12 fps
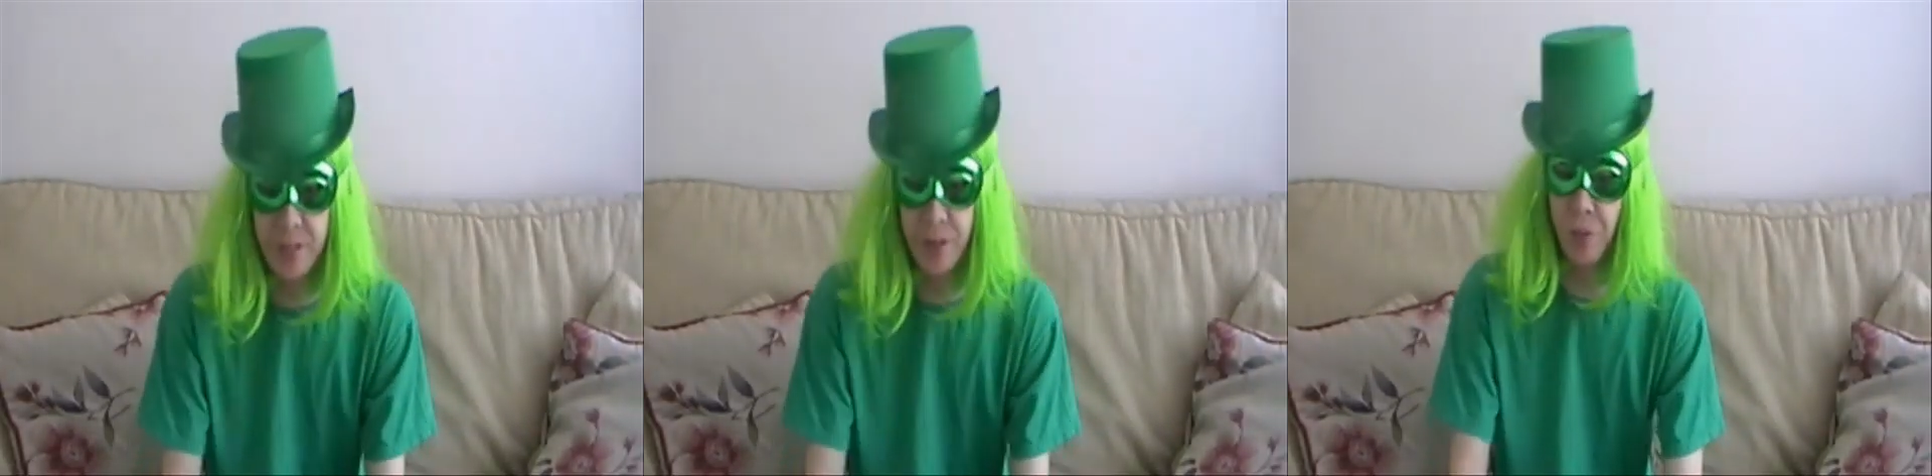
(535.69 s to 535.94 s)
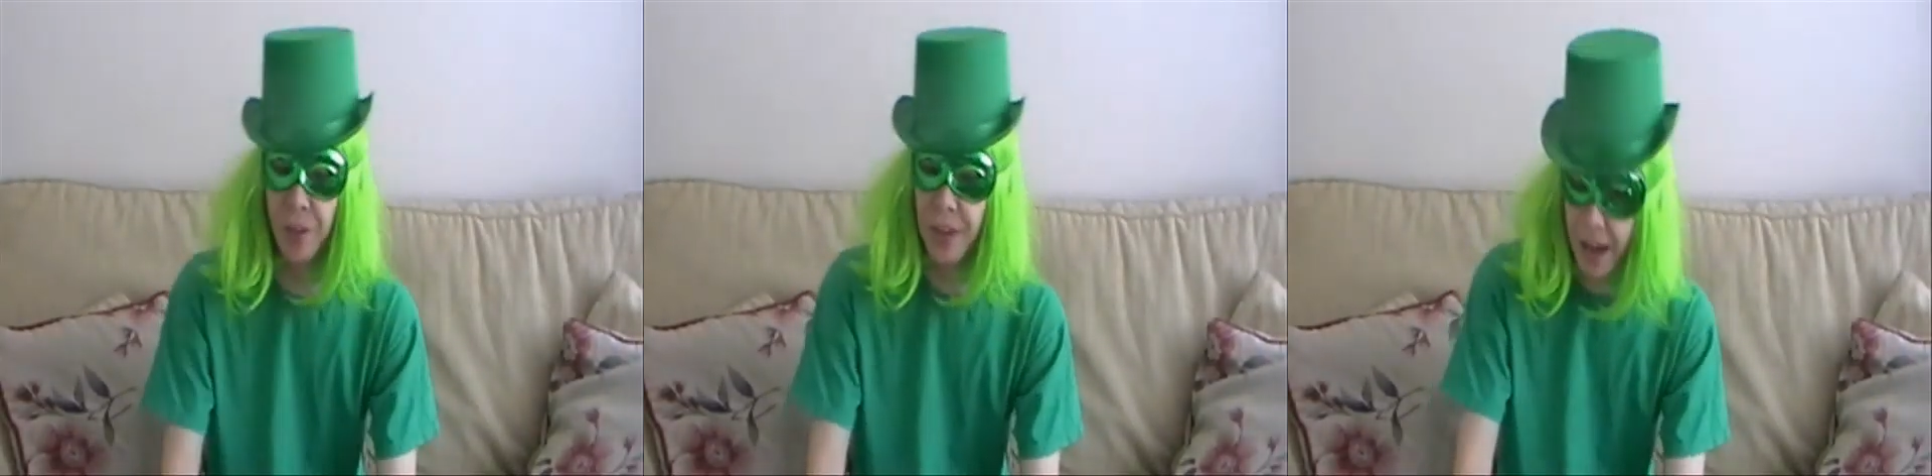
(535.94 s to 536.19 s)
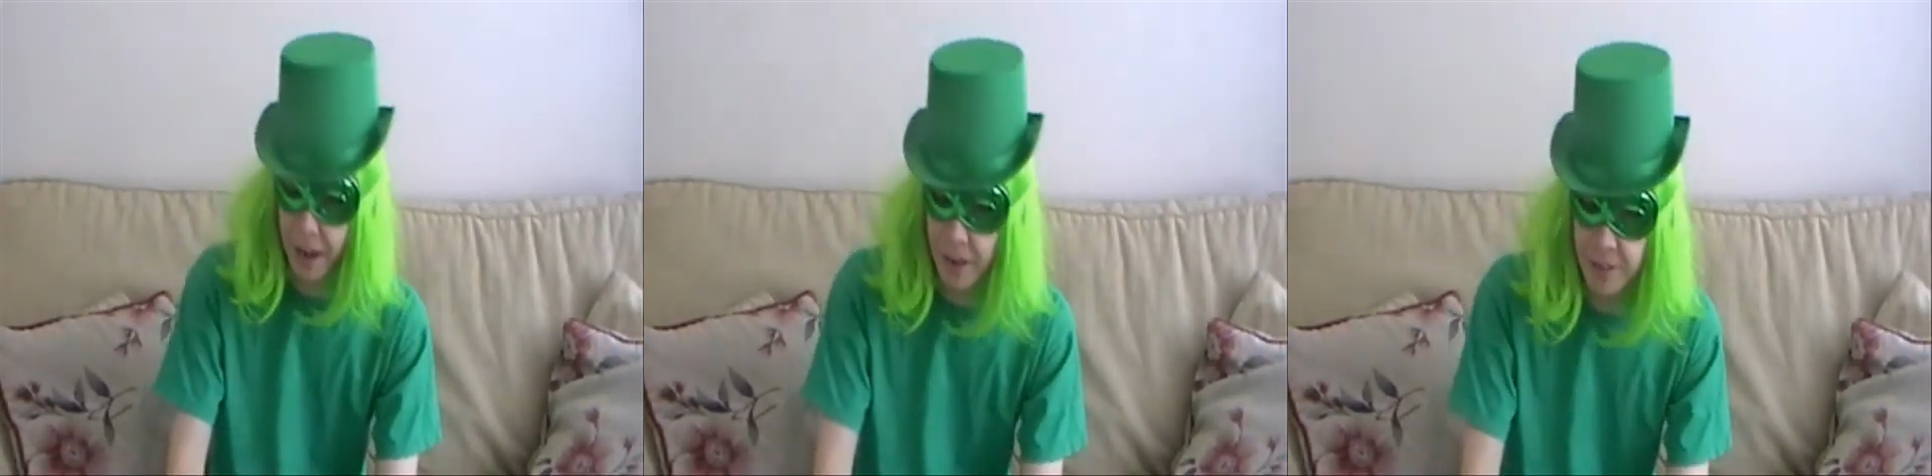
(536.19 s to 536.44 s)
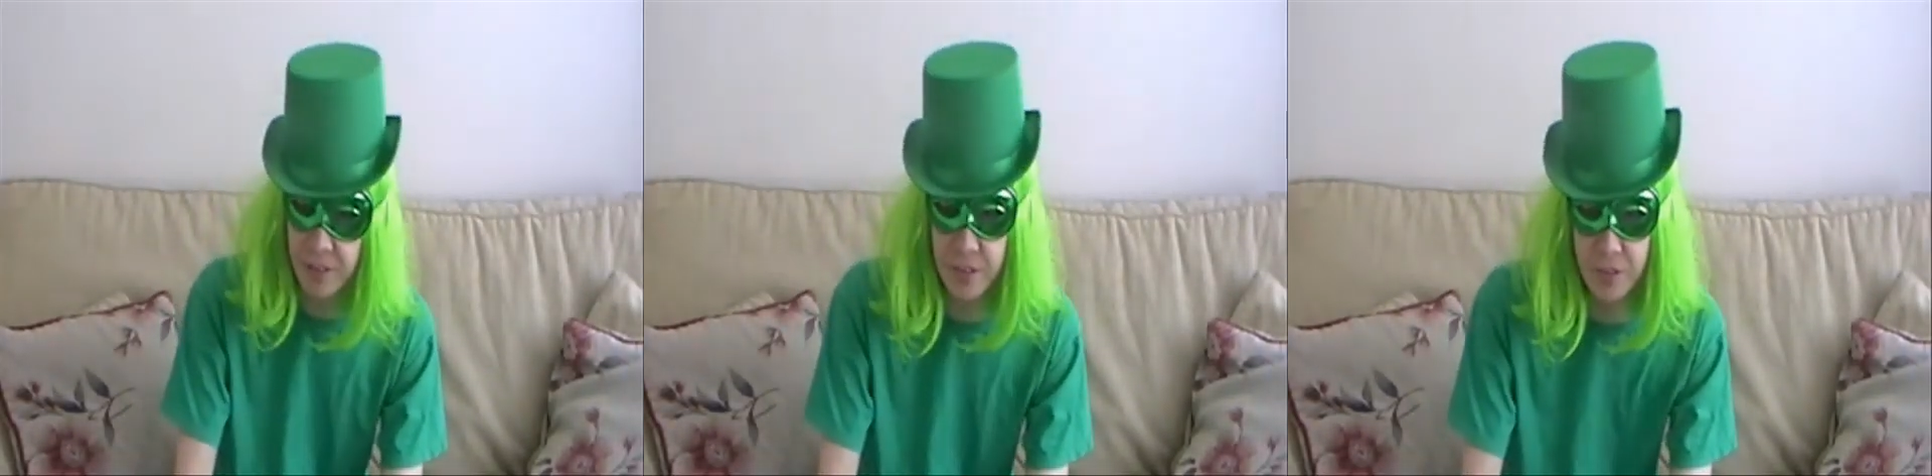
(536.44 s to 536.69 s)
on the
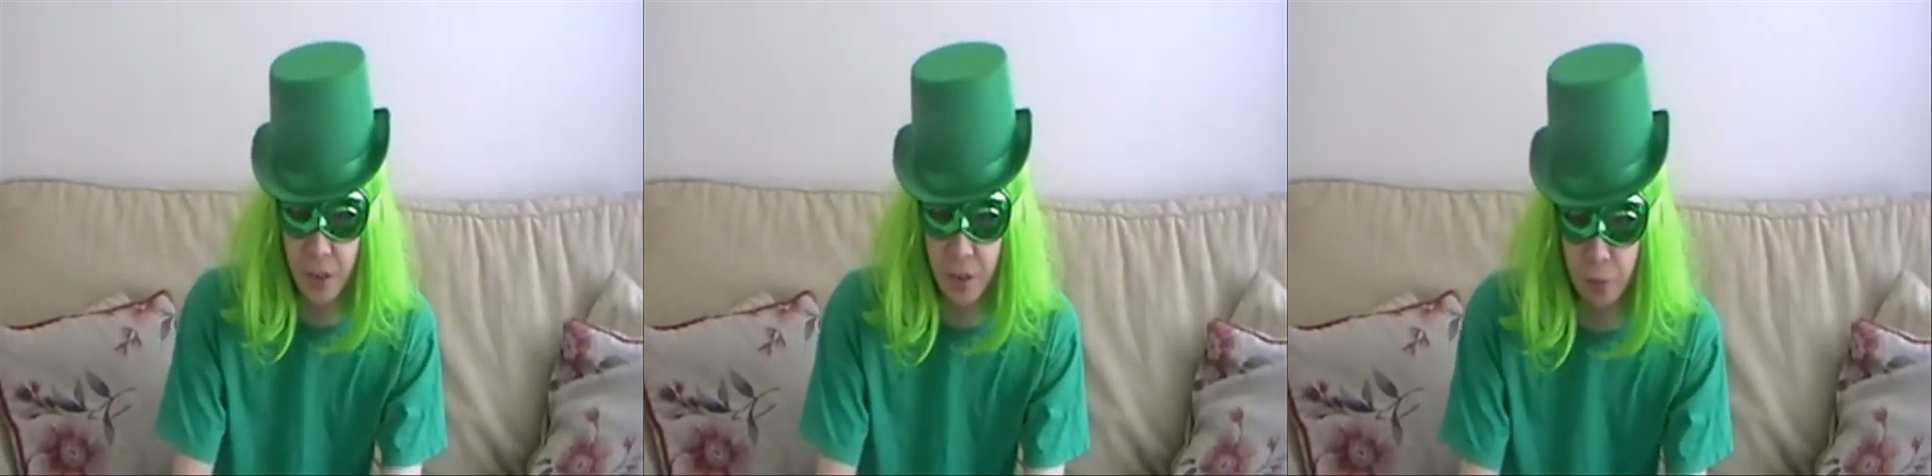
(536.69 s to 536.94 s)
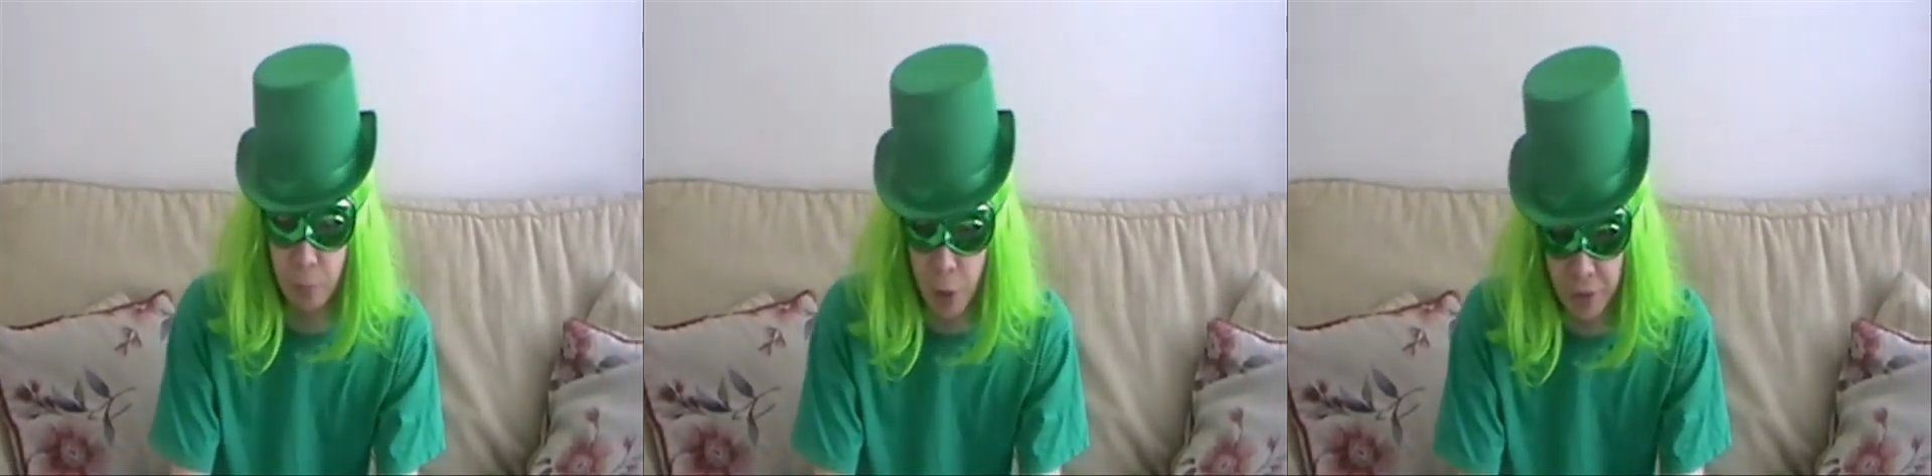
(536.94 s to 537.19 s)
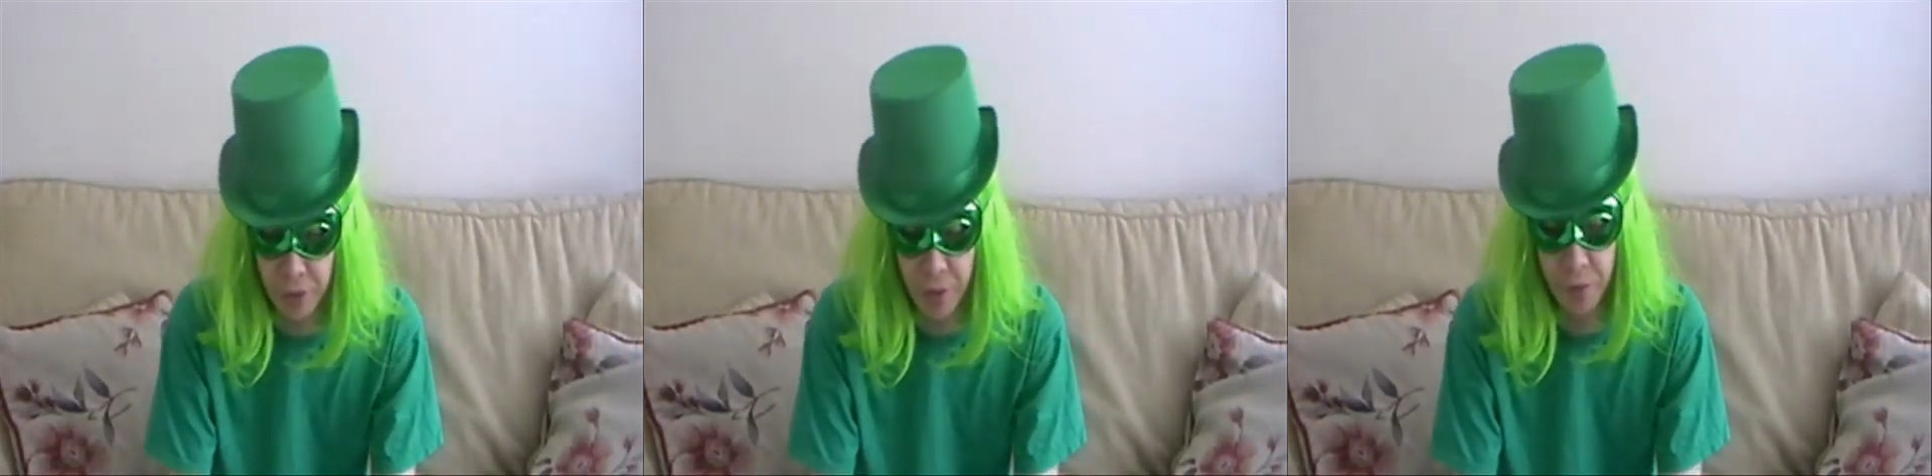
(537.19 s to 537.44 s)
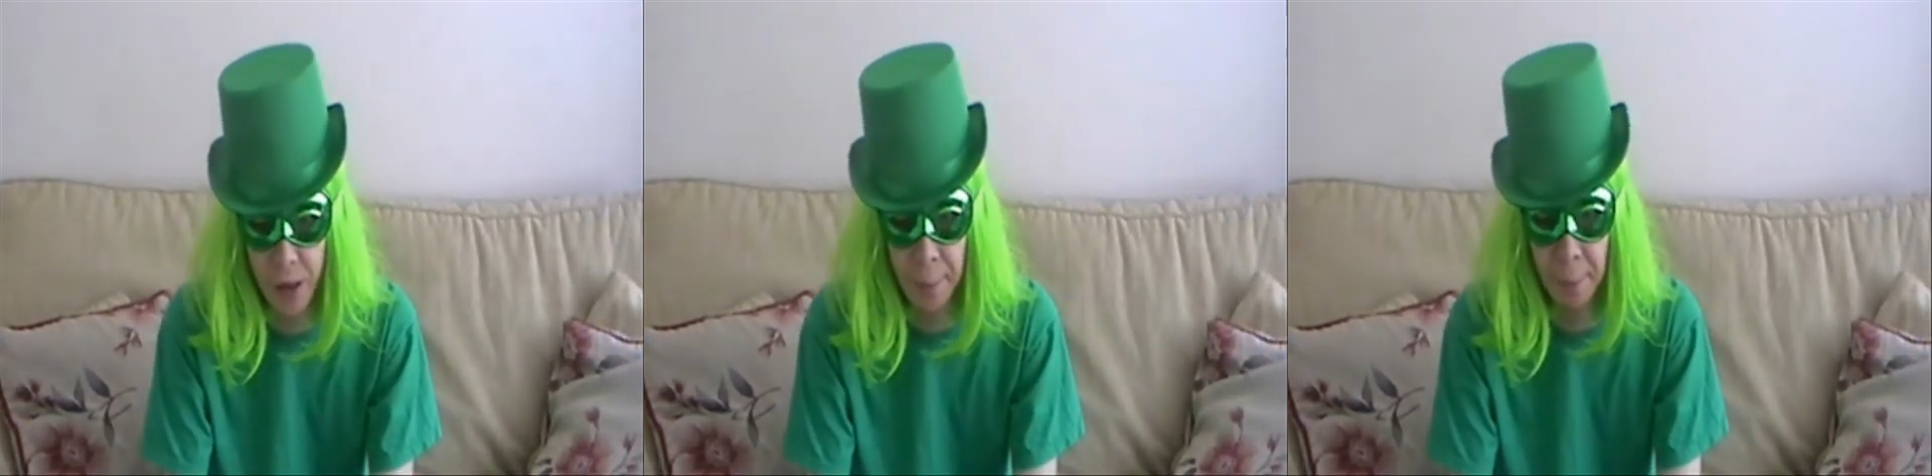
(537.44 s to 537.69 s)
characters of Mona the
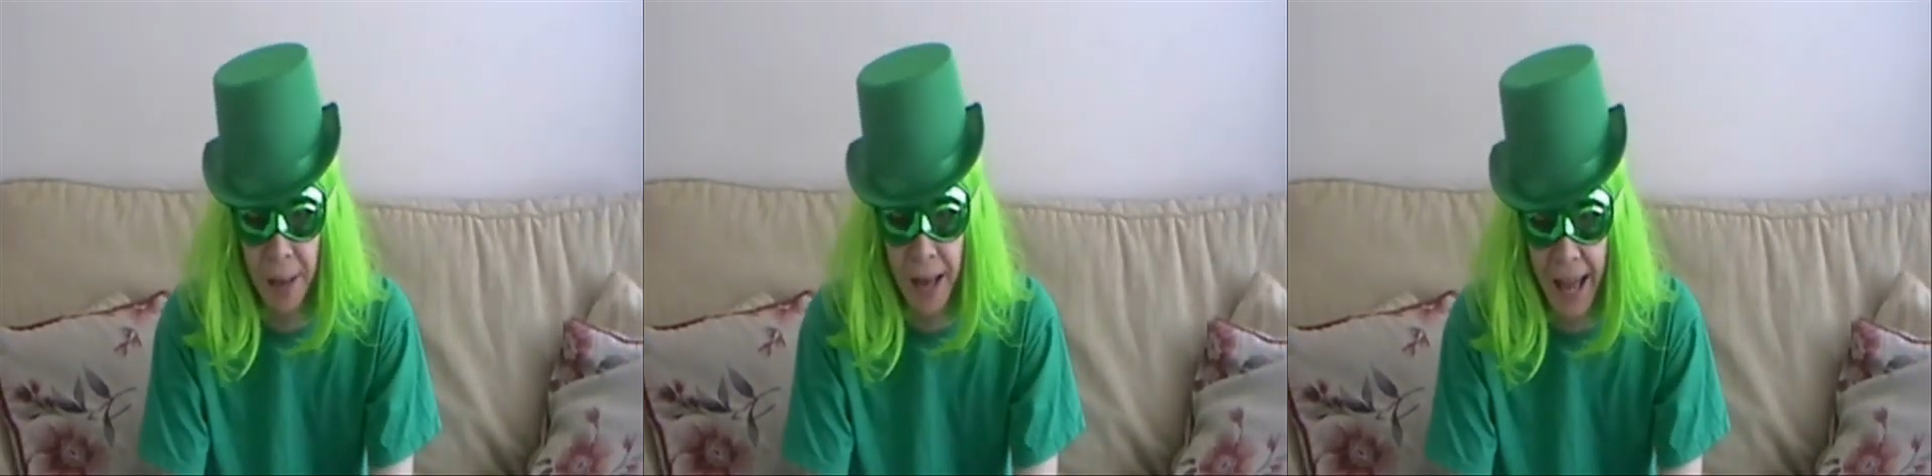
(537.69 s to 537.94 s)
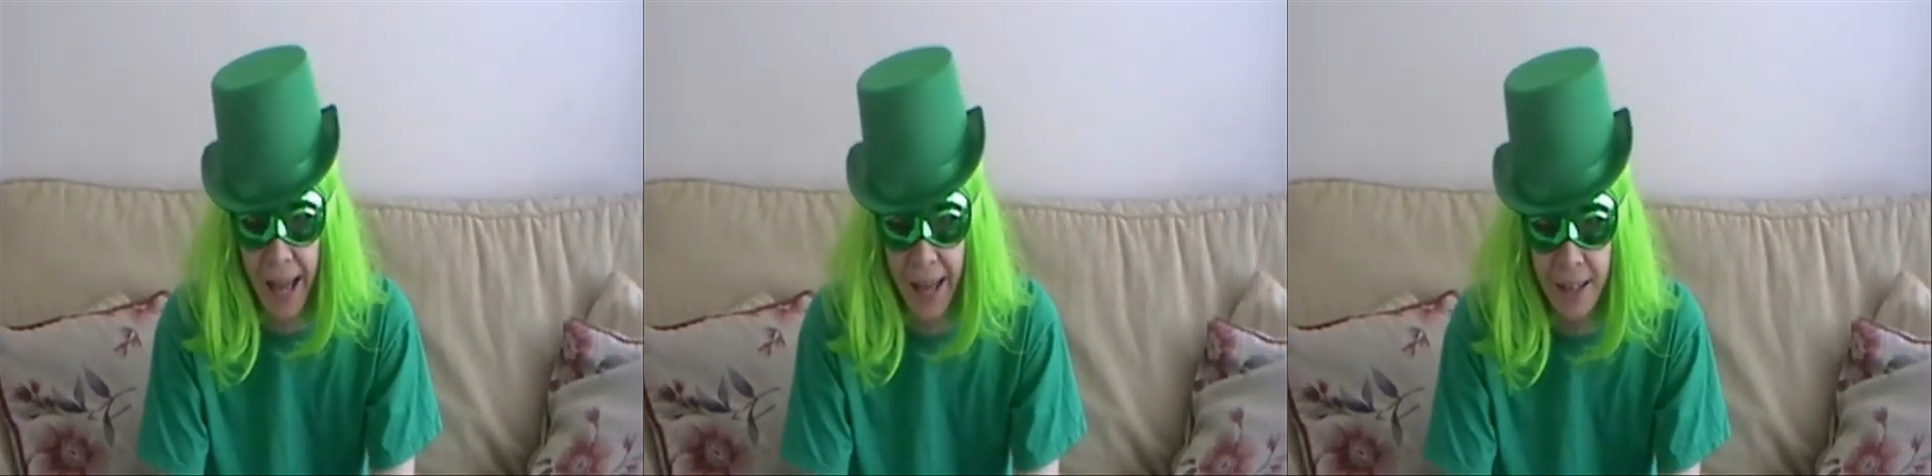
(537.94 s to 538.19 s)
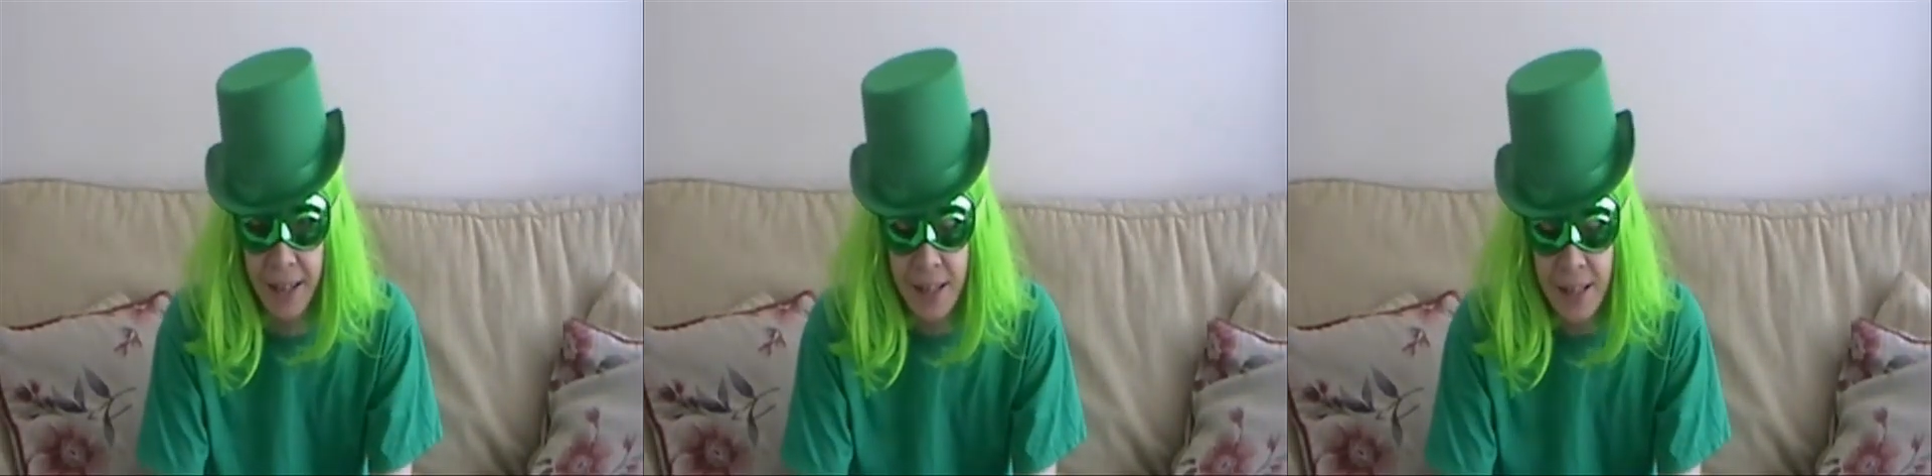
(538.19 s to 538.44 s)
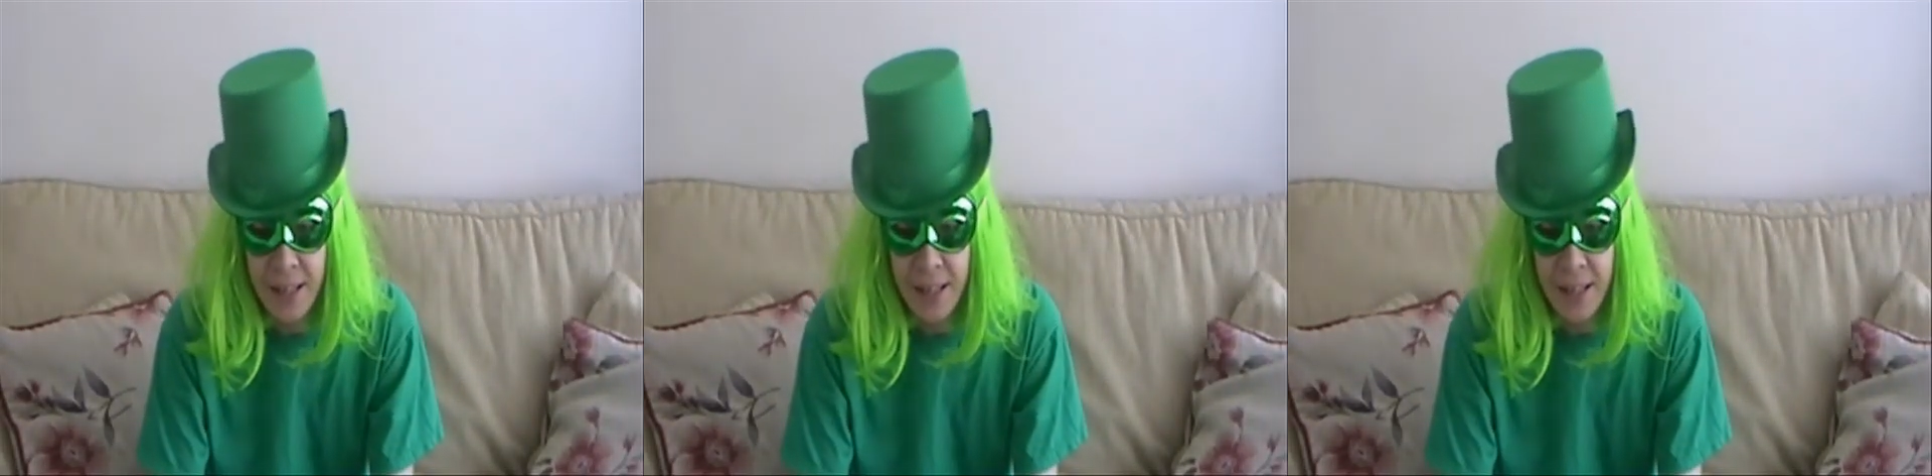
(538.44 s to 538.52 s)
Vampire.